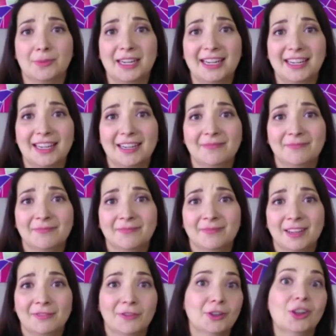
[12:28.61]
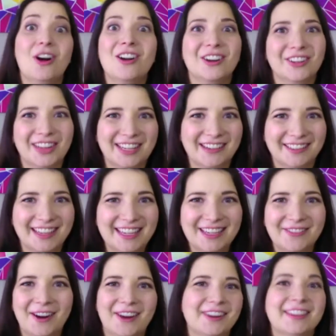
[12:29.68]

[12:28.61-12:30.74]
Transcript: media for longer than you think you are.